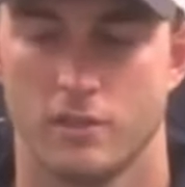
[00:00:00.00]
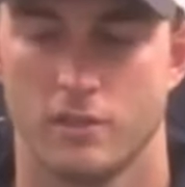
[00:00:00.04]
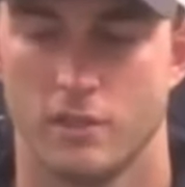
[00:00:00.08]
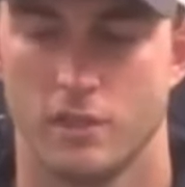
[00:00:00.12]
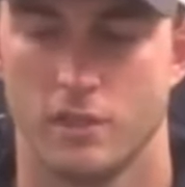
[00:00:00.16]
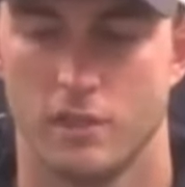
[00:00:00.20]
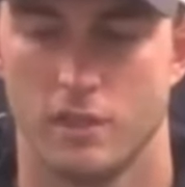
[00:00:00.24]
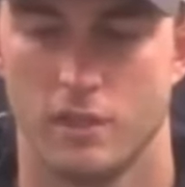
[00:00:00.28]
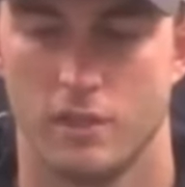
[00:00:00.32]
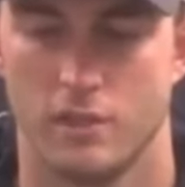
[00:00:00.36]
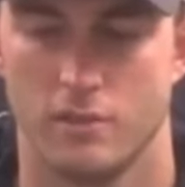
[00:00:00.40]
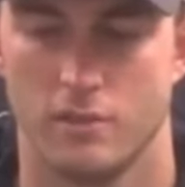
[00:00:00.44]

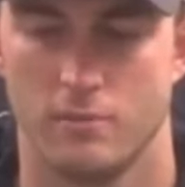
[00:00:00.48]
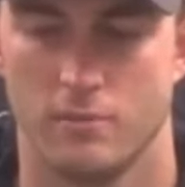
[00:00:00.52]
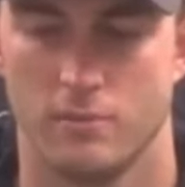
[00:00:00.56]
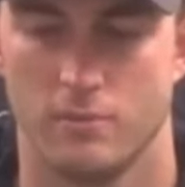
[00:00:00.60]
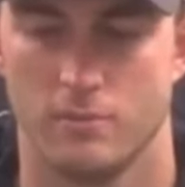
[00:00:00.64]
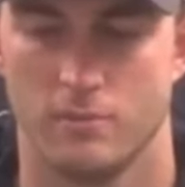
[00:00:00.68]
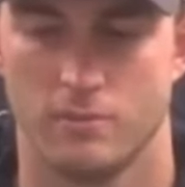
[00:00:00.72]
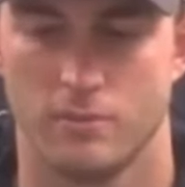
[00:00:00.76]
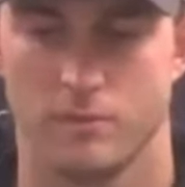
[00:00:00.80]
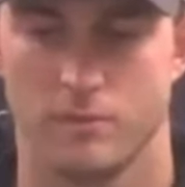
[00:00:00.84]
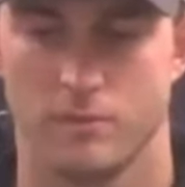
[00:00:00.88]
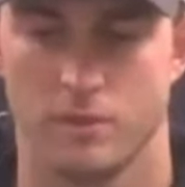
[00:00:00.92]
I
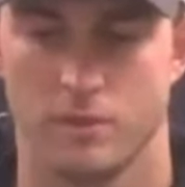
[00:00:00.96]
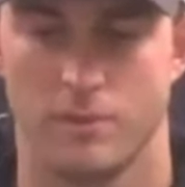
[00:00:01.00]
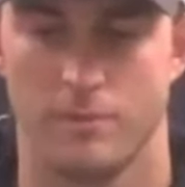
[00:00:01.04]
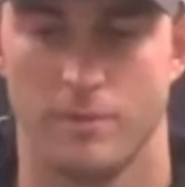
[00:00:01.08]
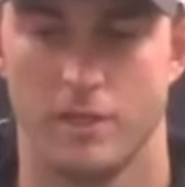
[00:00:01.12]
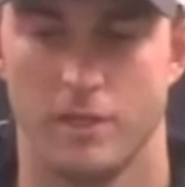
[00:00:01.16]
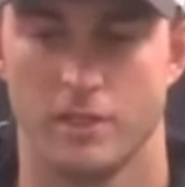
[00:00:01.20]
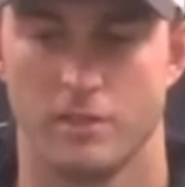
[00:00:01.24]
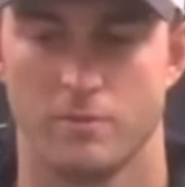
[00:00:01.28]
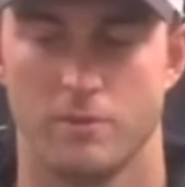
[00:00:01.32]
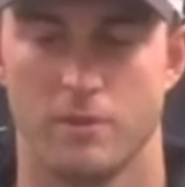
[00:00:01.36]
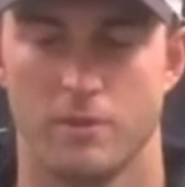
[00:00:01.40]

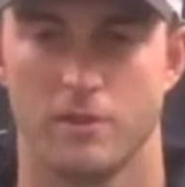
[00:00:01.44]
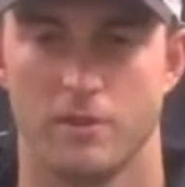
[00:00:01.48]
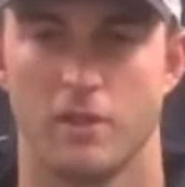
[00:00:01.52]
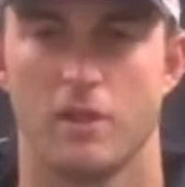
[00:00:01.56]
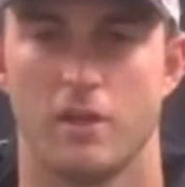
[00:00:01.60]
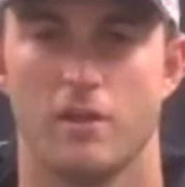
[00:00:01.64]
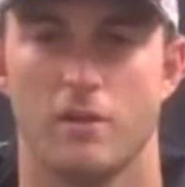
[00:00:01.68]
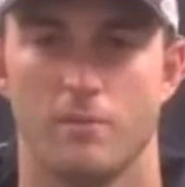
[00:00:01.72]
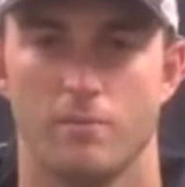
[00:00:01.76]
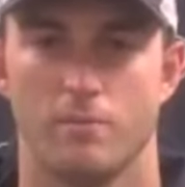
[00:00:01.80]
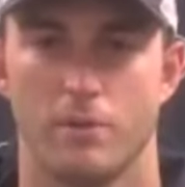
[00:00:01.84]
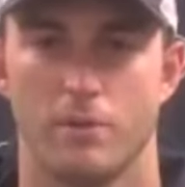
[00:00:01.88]
mean, it's
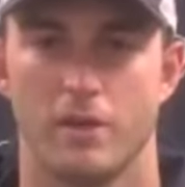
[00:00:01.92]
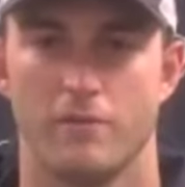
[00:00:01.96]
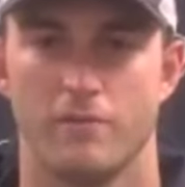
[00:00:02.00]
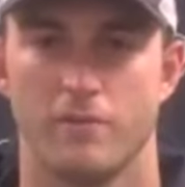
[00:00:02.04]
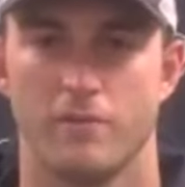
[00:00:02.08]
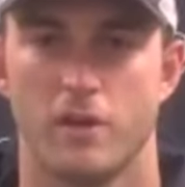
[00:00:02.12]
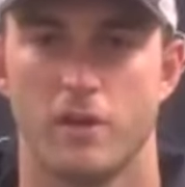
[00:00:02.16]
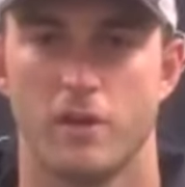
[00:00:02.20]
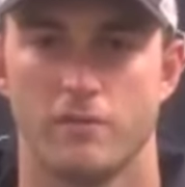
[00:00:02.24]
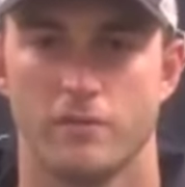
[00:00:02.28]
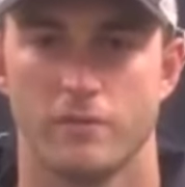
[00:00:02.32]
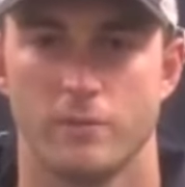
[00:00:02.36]
pretty
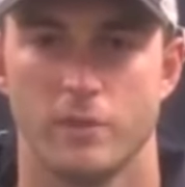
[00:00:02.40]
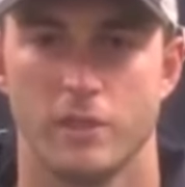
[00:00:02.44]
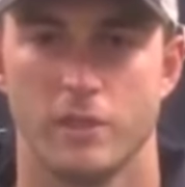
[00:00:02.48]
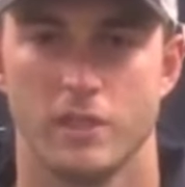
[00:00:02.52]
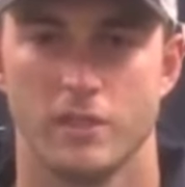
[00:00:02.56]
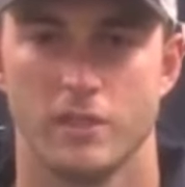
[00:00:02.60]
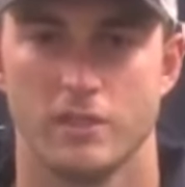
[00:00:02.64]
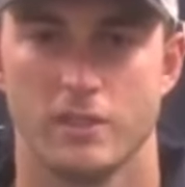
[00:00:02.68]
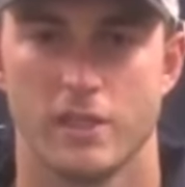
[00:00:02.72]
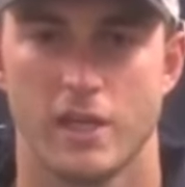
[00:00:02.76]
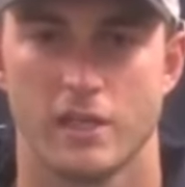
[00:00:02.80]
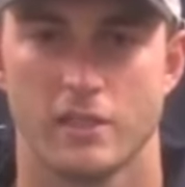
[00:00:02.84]
far from
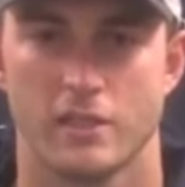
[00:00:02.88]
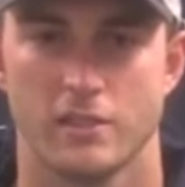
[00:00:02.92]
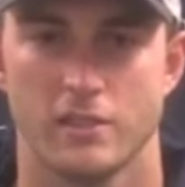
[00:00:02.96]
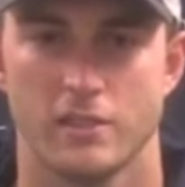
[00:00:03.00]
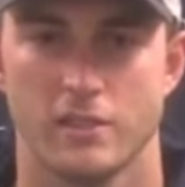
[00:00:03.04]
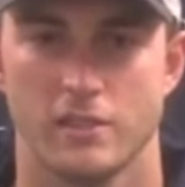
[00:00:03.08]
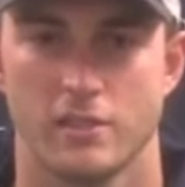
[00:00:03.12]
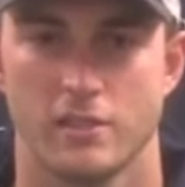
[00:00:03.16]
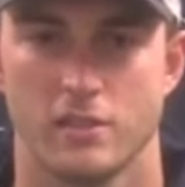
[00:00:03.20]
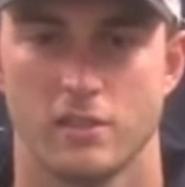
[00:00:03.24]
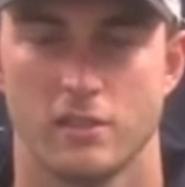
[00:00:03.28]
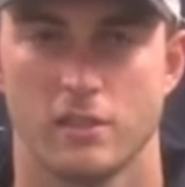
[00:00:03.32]
here in
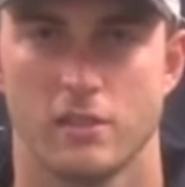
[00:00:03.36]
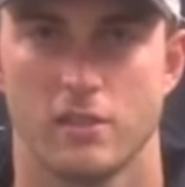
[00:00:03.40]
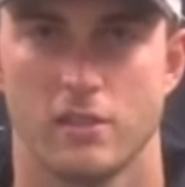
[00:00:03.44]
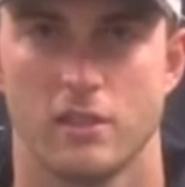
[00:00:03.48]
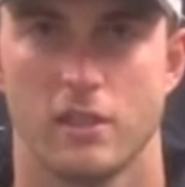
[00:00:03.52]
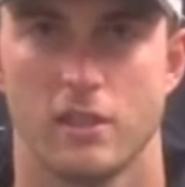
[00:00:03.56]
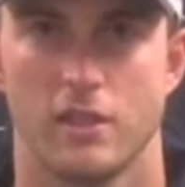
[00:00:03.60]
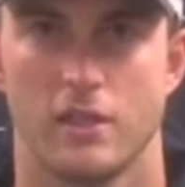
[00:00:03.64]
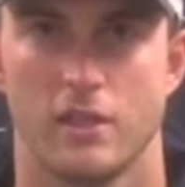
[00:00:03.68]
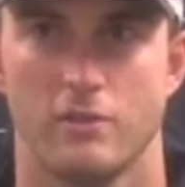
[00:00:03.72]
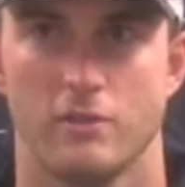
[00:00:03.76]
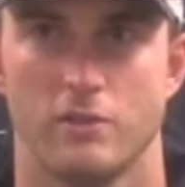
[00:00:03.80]
Texas,
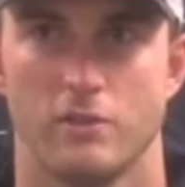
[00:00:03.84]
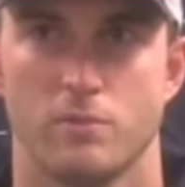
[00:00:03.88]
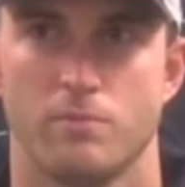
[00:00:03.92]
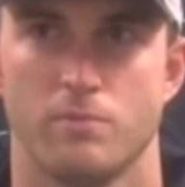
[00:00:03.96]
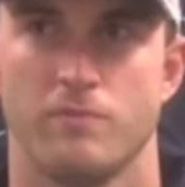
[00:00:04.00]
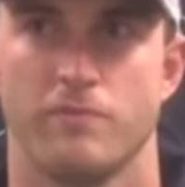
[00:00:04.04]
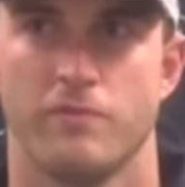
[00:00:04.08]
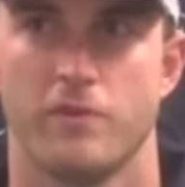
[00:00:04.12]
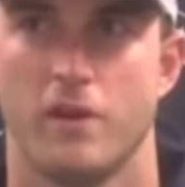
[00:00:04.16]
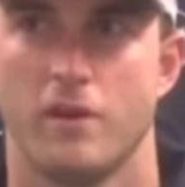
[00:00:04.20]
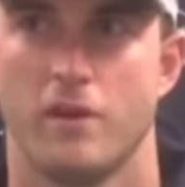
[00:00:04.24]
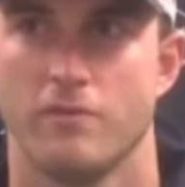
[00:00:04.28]
and it was
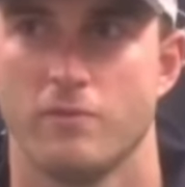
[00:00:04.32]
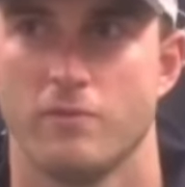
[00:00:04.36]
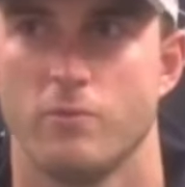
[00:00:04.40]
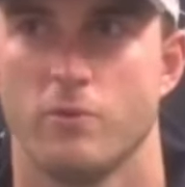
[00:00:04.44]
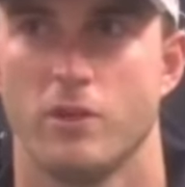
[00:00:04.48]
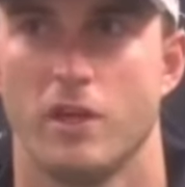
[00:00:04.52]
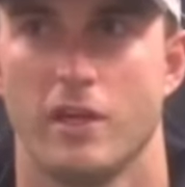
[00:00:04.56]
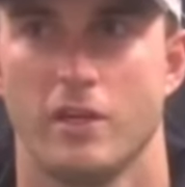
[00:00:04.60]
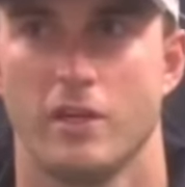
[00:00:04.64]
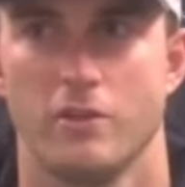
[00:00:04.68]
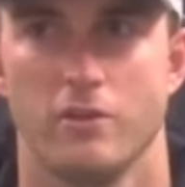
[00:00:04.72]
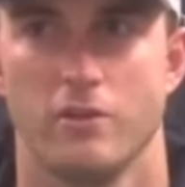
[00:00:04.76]
far from
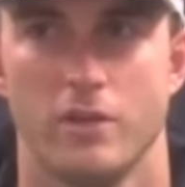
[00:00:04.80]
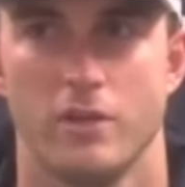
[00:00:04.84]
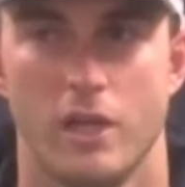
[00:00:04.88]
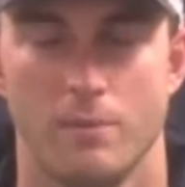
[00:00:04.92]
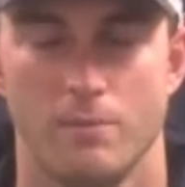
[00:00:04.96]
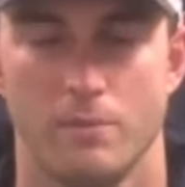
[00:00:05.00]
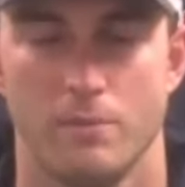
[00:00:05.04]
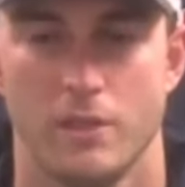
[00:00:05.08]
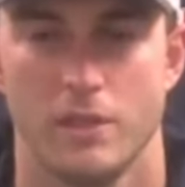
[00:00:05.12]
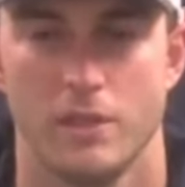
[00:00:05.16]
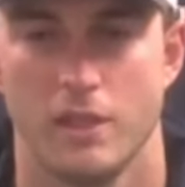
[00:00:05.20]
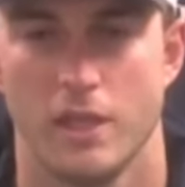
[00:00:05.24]
where I grew
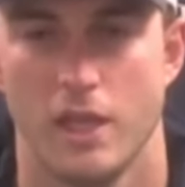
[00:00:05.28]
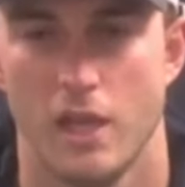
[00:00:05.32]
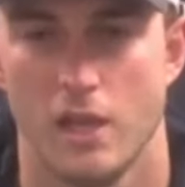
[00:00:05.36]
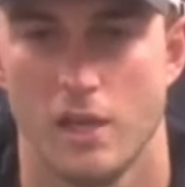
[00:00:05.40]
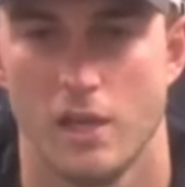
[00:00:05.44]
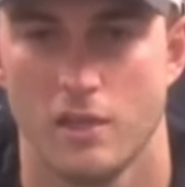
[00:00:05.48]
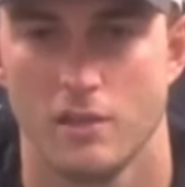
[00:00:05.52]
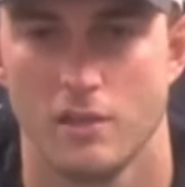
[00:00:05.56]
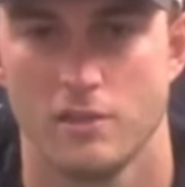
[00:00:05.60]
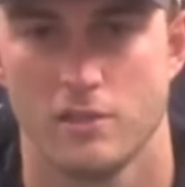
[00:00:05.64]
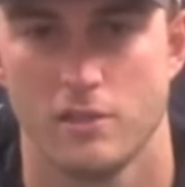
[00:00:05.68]
up in Atlanta.